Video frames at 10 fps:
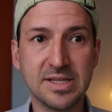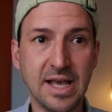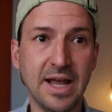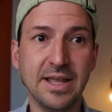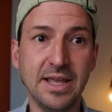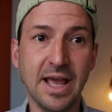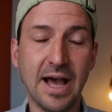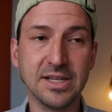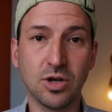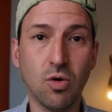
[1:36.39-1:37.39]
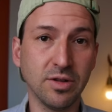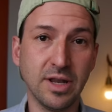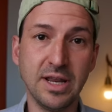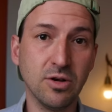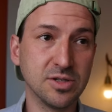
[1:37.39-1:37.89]
said he has a court
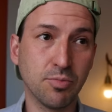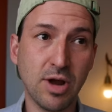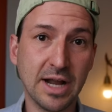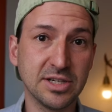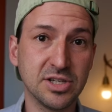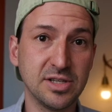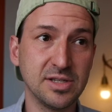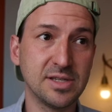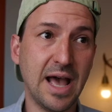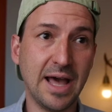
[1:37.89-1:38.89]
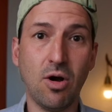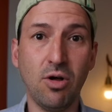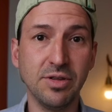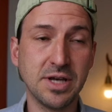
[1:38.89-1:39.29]
that he goes and practices at all the